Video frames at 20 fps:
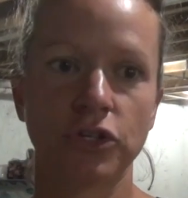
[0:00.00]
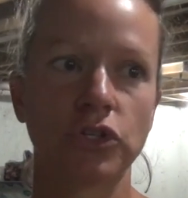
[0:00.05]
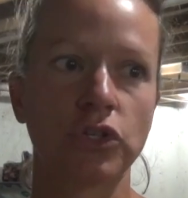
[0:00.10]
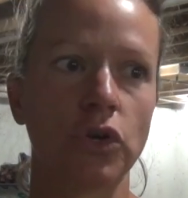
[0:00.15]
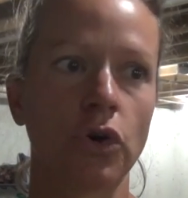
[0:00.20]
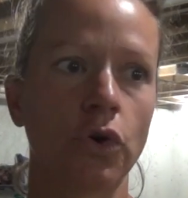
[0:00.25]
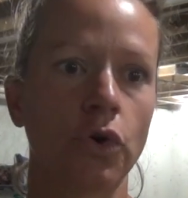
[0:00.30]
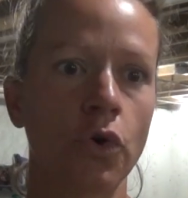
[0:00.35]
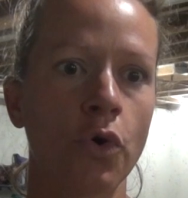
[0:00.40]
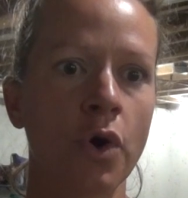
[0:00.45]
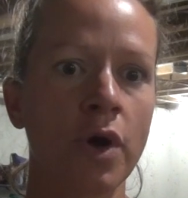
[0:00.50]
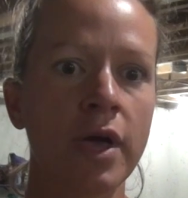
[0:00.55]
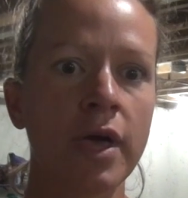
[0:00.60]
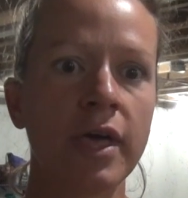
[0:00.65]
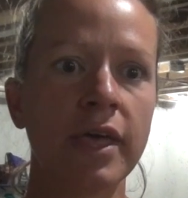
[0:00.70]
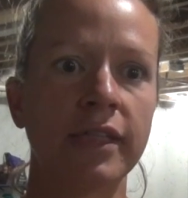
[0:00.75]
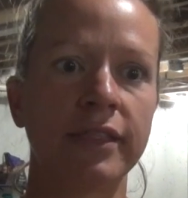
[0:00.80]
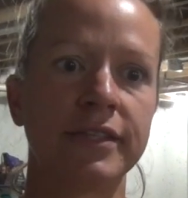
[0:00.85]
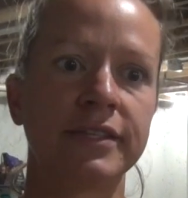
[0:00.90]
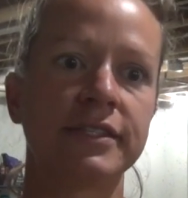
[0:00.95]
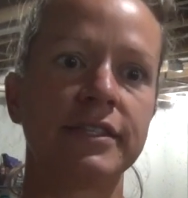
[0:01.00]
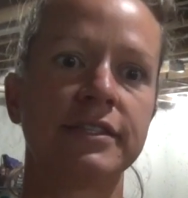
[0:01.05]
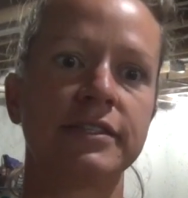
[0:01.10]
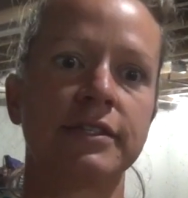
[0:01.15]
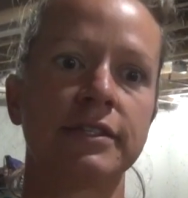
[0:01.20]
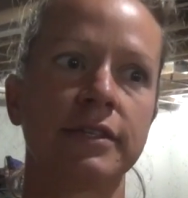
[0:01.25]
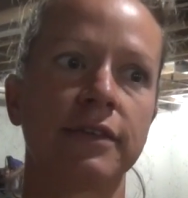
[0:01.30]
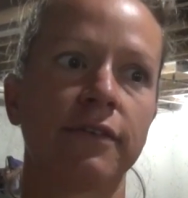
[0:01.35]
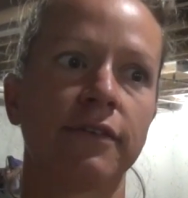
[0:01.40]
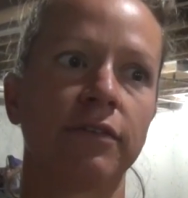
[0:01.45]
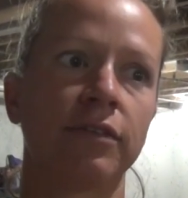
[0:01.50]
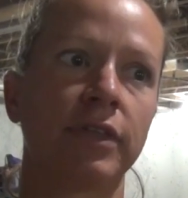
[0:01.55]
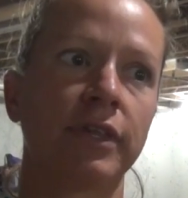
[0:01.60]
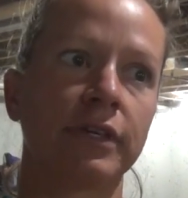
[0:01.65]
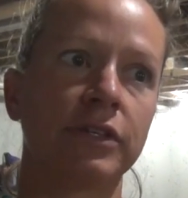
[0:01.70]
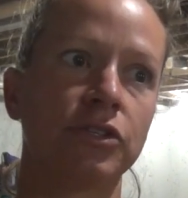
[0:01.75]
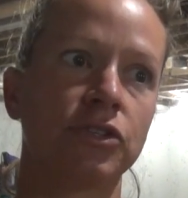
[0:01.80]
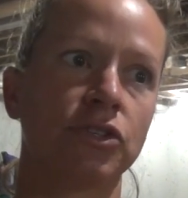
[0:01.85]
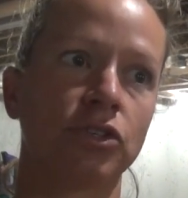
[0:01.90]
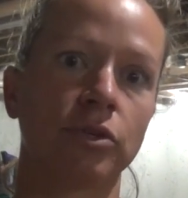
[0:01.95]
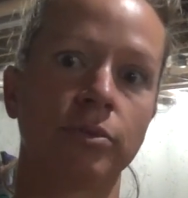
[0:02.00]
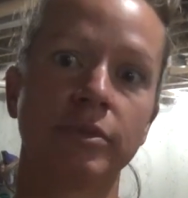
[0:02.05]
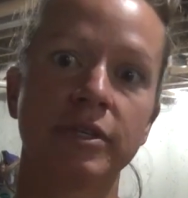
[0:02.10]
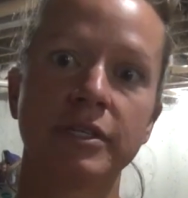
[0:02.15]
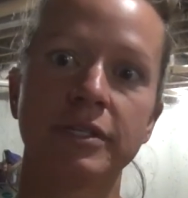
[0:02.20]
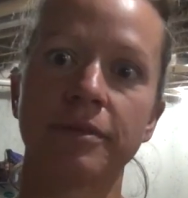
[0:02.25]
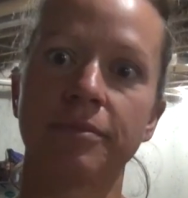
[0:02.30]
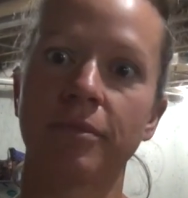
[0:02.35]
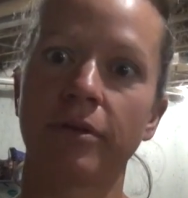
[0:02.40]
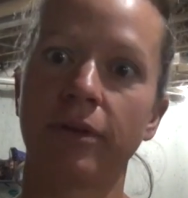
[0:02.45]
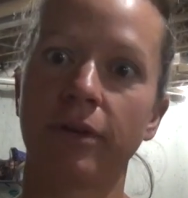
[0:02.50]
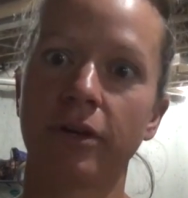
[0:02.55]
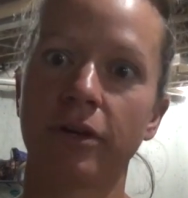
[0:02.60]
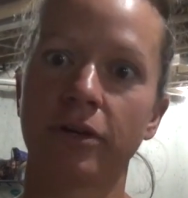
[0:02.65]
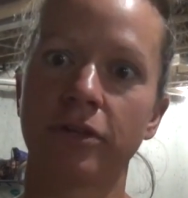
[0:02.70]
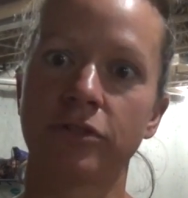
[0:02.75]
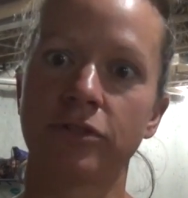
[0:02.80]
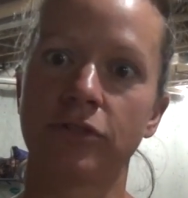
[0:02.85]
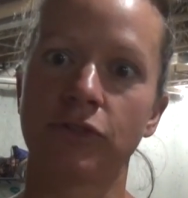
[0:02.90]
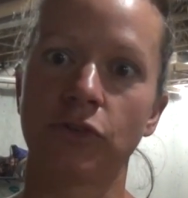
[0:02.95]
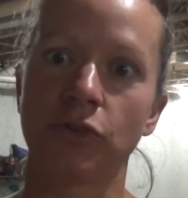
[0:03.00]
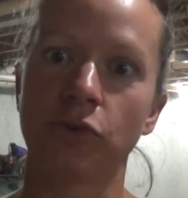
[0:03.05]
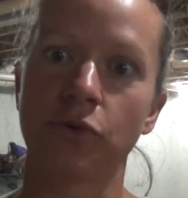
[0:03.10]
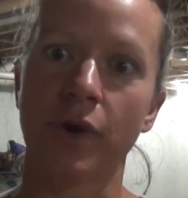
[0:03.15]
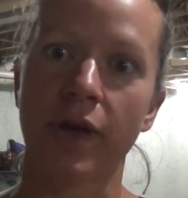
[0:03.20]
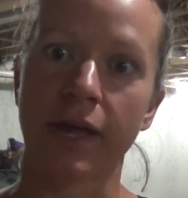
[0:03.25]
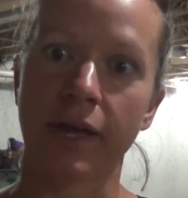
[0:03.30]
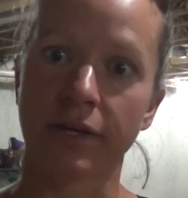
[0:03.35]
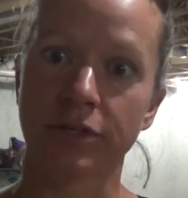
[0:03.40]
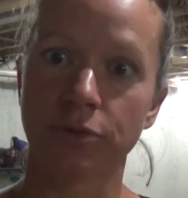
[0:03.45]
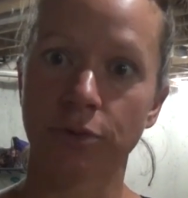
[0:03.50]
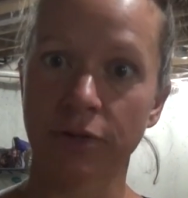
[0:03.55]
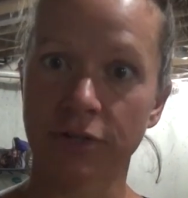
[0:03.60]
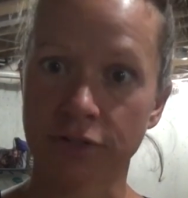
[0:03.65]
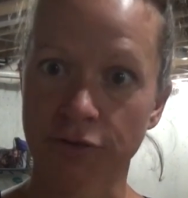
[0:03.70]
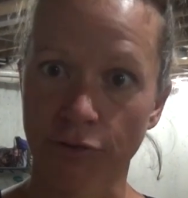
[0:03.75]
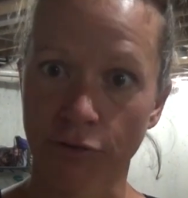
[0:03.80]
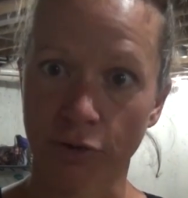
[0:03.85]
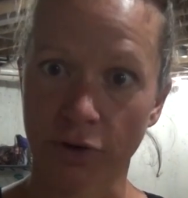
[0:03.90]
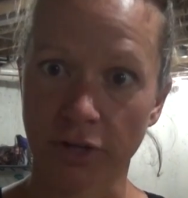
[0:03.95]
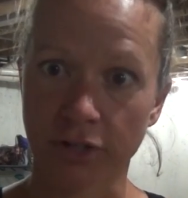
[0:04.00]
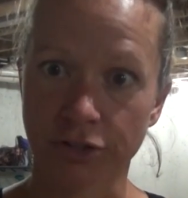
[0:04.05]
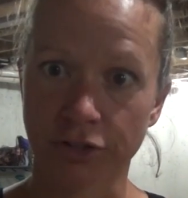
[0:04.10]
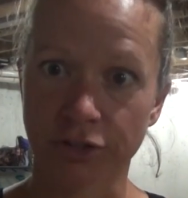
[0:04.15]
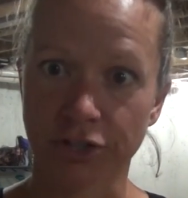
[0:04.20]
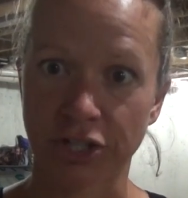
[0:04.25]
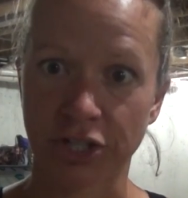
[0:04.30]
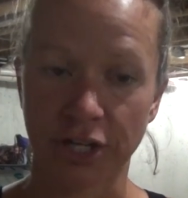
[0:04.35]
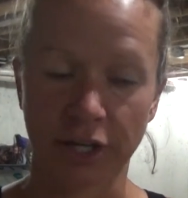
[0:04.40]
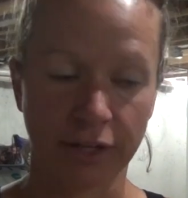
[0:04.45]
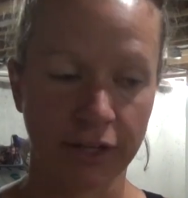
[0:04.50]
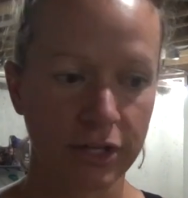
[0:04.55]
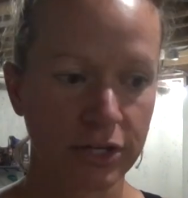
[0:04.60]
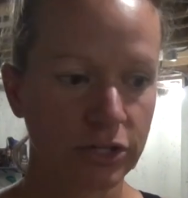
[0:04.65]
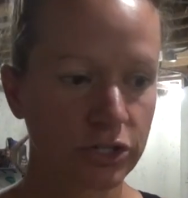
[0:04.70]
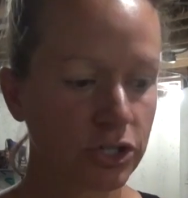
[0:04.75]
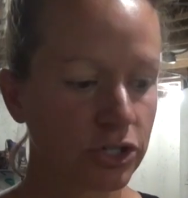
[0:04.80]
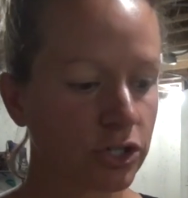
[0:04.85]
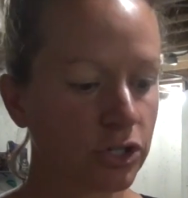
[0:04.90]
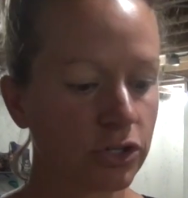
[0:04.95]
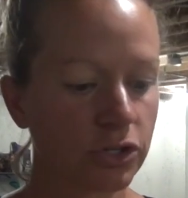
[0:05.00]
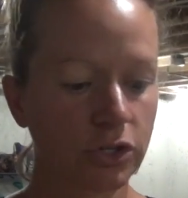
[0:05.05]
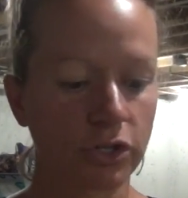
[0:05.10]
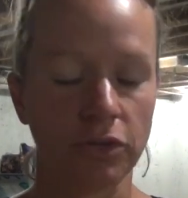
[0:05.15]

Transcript: So this is extremely similar to AX-1's 400 challenge.